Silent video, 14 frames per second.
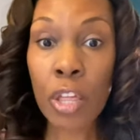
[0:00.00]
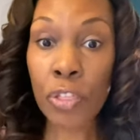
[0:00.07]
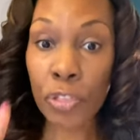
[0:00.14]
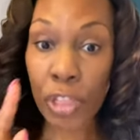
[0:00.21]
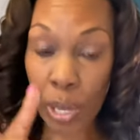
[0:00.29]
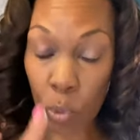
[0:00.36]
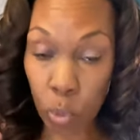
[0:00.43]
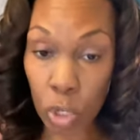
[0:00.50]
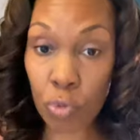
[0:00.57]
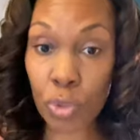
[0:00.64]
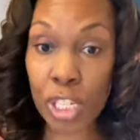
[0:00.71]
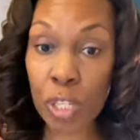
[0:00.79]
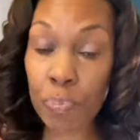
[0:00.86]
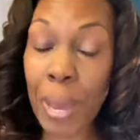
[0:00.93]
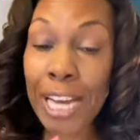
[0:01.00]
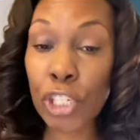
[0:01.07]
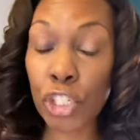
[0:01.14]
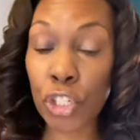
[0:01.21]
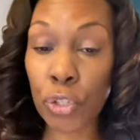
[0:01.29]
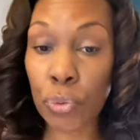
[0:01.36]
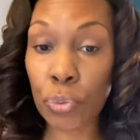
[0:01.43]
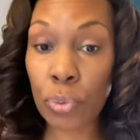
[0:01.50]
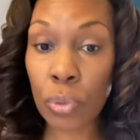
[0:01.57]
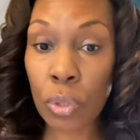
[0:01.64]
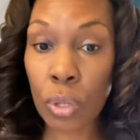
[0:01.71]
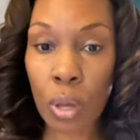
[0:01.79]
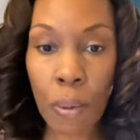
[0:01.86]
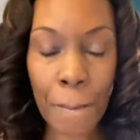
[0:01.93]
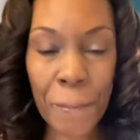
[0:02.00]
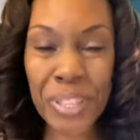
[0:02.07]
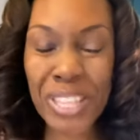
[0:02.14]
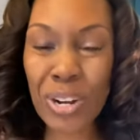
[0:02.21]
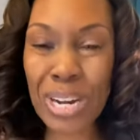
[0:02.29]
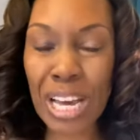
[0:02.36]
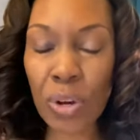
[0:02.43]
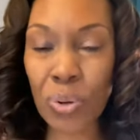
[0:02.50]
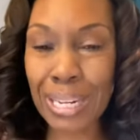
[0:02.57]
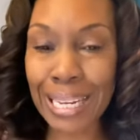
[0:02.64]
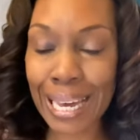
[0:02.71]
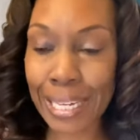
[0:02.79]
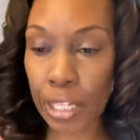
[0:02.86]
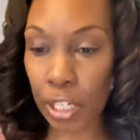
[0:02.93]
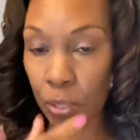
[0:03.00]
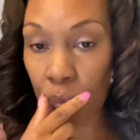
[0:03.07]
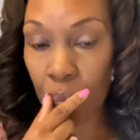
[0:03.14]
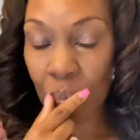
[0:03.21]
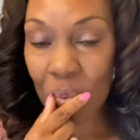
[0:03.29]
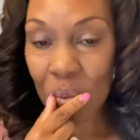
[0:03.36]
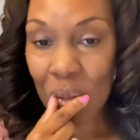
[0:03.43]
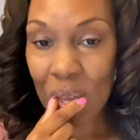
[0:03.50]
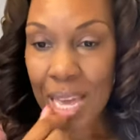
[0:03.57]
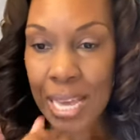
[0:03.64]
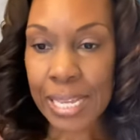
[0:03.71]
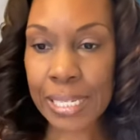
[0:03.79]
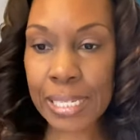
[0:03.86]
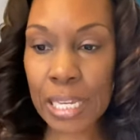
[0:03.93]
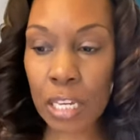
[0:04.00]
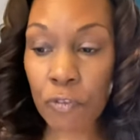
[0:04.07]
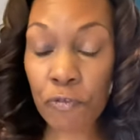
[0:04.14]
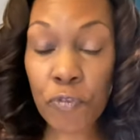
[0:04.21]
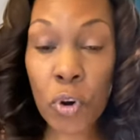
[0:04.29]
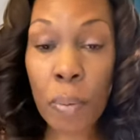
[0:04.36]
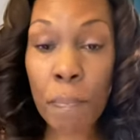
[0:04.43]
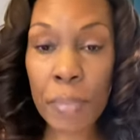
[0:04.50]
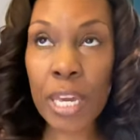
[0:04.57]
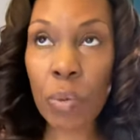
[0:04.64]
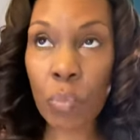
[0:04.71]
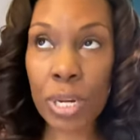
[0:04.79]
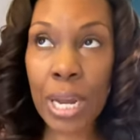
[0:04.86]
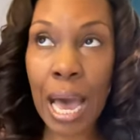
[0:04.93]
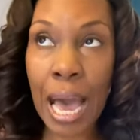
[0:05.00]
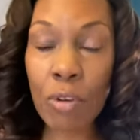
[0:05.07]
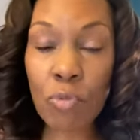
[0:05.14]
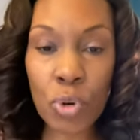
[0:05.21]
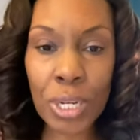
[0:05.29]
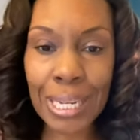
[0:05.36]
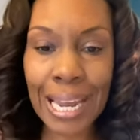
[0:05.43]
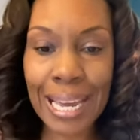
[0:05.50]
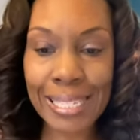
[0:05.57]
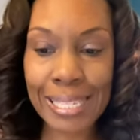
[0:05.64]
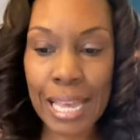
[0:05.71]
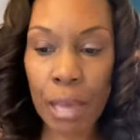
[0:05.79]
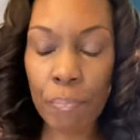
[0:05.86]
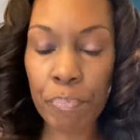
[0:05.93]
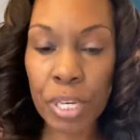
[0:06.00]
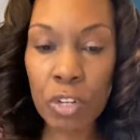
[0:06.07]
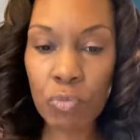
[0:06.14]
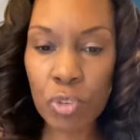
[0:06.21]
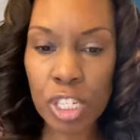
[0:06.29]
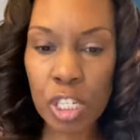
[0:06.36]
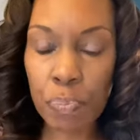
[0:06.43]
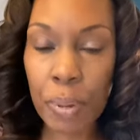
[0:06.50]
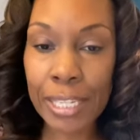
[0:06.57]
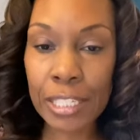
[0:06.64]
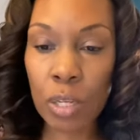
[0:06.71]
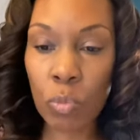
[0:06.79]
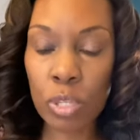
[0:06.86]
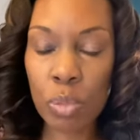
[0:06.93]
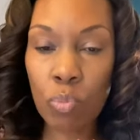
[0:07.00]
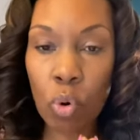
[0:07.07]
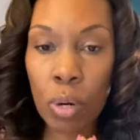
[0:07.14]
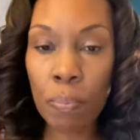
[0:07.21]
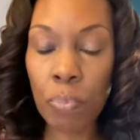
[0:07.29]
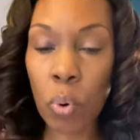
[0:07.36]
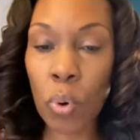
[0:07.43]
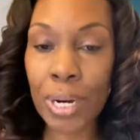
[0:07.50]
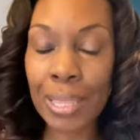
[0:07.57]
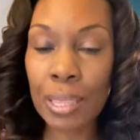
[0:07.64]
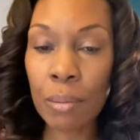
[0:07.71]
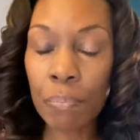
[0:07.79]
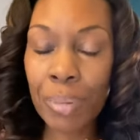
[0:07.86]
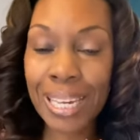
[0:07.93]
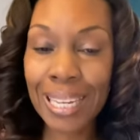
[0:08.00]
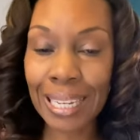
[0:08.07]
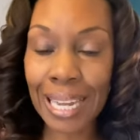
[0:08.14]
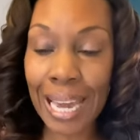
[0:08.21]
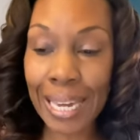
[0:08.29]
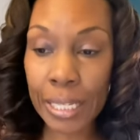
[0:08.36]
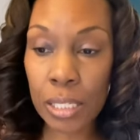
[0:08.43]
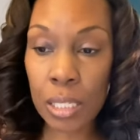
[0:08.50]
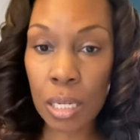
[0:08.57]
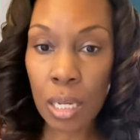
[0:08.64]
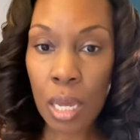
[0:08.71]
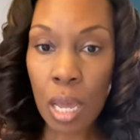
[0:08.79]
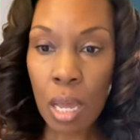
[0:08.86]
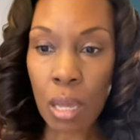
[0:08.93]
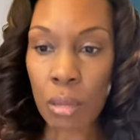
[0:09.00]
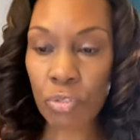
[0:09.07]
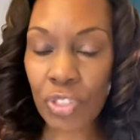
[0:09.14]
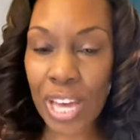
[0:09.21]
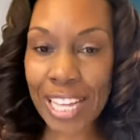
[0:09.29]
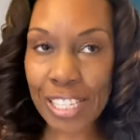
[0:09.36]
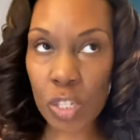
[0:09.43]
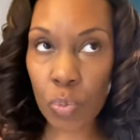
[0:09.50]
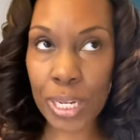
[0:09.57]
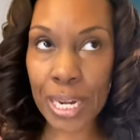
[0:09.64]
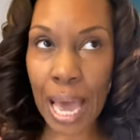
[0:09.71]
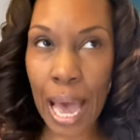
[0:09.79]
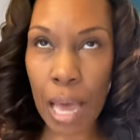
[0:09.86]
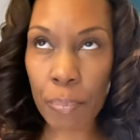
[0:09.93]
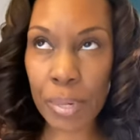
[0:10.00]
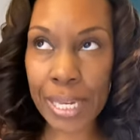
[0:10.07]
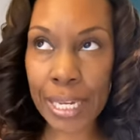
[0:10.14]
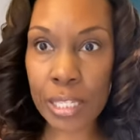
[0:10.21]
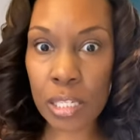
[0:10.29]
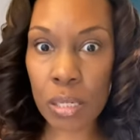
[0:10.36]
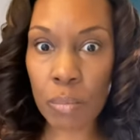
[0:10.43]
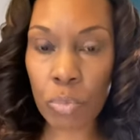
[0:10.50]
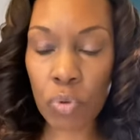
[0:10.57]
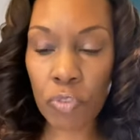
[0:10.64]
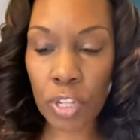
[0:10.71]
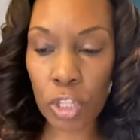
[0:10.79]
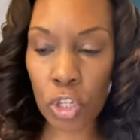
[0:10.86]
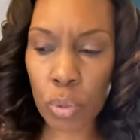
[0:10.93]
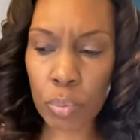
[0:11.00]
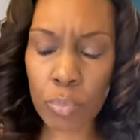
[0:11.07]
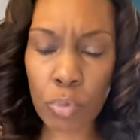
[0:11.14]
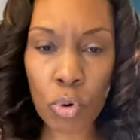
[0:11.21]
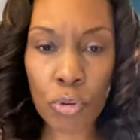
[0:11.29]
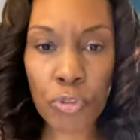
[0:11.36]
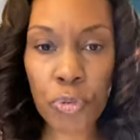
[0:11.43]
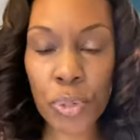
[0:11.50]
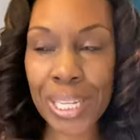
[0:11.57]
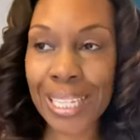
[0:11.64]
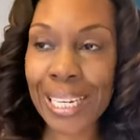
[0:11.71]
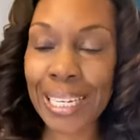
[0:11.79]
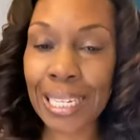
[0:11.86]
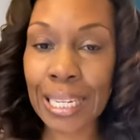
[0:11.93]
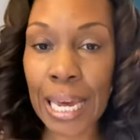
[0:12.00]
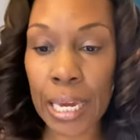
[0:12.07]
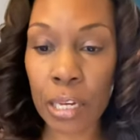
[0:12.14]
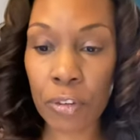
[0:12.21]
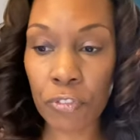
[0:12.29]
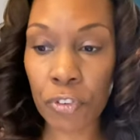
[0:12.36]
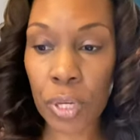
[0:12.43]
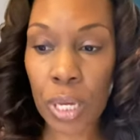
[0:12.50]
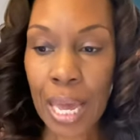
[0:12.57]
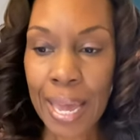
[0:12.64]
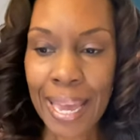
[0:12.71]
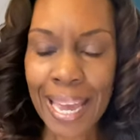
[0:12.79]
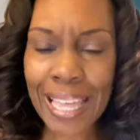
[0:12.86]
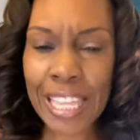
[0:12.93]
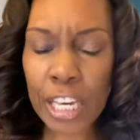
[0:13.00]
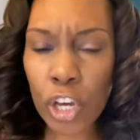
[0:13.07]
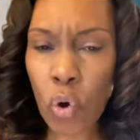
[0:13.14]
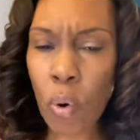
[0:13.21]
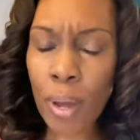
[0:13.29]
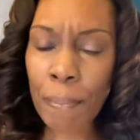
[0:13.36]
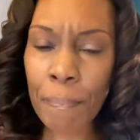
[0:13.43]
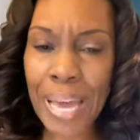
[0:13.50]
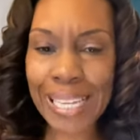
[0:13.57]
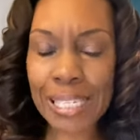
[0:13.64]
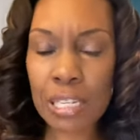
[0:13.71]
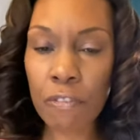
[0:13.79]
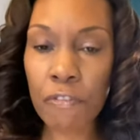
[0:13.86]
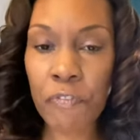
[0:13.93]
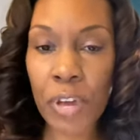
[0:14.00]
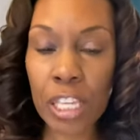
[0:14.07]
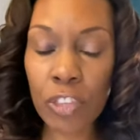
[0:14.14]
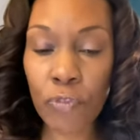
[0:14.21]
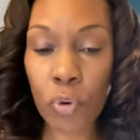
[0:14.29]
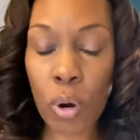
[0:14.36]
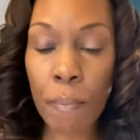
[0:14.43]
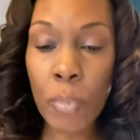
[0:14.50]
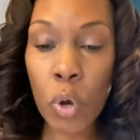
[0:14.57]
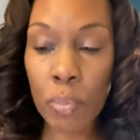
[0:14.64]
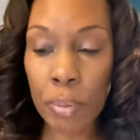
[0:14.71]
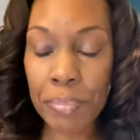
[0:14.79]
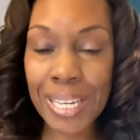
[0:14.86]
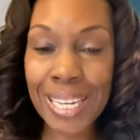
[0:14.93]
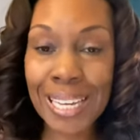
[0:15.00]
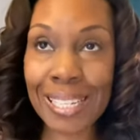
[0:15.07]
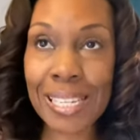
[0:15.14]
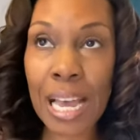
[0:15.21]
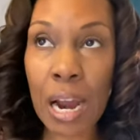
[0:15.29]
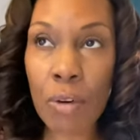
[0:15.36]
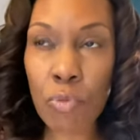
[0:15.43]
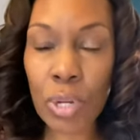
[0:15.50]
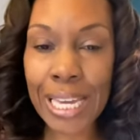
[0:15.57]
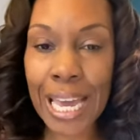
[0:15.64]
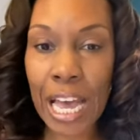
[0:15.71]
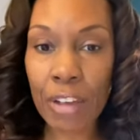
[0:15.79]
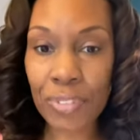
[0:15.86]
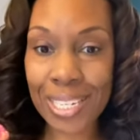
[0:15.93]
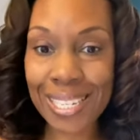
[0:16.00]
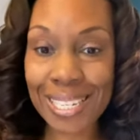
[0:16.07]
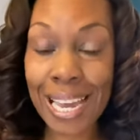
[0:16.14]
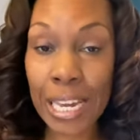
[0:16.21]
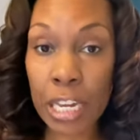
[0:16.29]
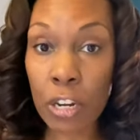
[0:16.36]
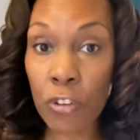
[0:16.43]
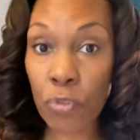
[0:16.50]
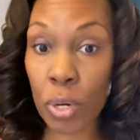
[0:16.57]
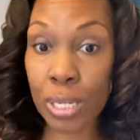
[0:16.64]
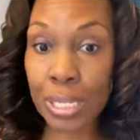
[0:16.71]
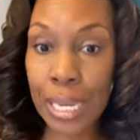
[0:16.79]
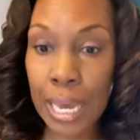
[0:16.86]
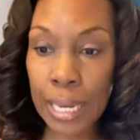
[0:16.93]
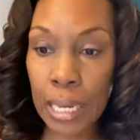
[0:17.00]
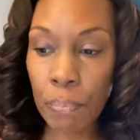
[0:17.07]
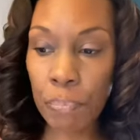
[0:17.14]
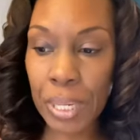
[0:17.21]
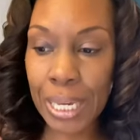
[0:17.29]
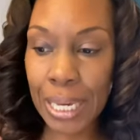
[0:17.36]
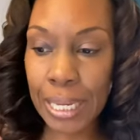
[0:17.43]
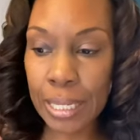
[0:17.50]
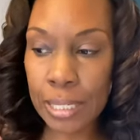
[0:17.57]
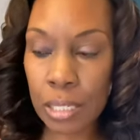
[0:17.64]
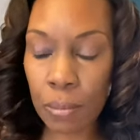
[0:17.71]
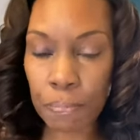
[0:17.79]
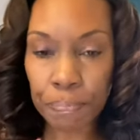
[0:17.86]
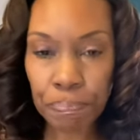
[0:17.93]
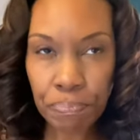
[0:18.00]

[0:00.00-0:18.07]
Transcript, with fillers: They will respect you, but they're not going to like you. See, for me, when I realized that being respected was more important than being liked, that's when I began to move a little bit more freely in life. And then going back to faith for a moment, because I really have to stay here for a second, because